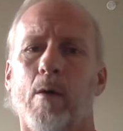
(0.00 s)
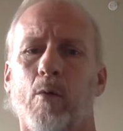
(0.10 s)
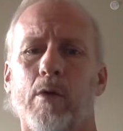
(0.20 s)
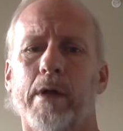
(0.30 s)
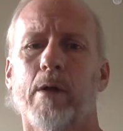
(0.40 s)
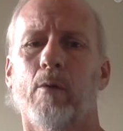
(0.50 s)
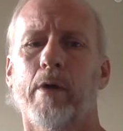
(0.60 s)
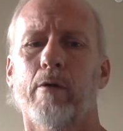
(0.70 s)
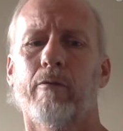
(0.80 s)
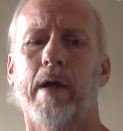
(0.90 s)
We'll look at what
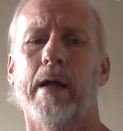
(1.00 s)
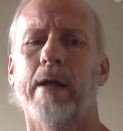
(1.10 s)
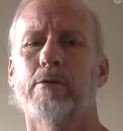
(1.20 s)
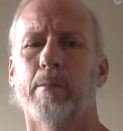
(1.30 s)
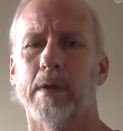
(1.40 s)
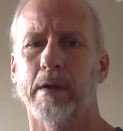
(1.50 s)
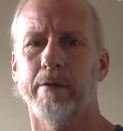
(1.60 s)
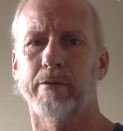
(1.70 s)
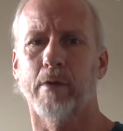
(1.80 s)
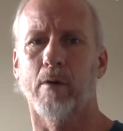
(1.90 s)
your financial
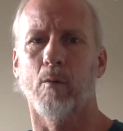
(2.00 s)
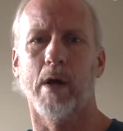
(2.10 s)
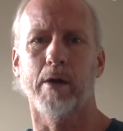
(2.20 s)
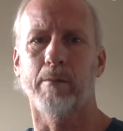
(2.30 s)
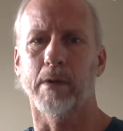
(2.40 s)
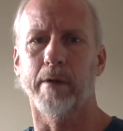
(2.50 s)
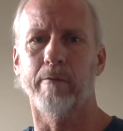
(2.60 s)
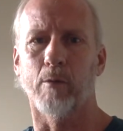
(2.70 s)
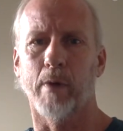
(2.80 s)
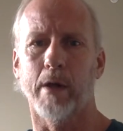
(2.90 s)
beliefs are and why you believe
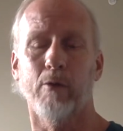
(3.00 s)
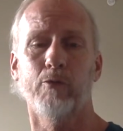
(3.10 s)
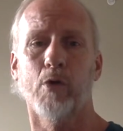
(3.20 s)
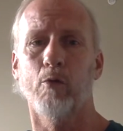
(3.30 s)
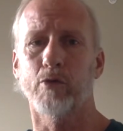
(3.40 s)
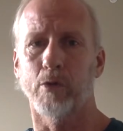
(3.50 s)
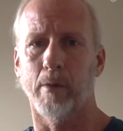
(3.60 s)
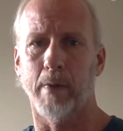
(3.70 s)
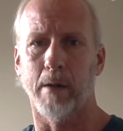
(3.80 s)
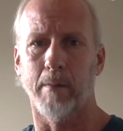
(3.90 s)
the way. Who told you
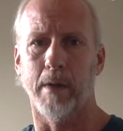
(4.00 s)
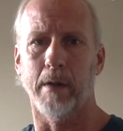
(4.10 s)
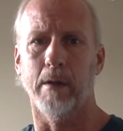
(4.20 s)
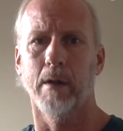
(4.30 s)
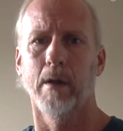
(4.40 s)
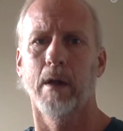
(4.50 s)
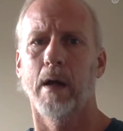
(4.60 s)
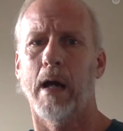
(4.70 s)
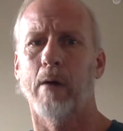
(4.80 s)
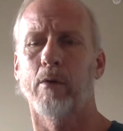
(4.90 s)
about money?
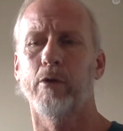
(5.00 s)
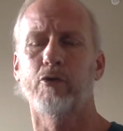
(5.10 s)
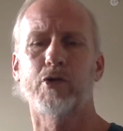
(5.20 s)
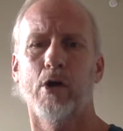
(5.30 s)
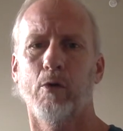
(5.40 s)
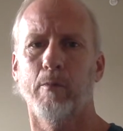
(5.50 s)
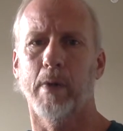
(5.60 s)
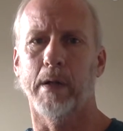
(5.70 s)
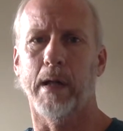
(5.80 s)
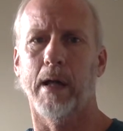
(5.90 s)
How were you shown
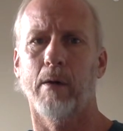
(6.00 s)
money?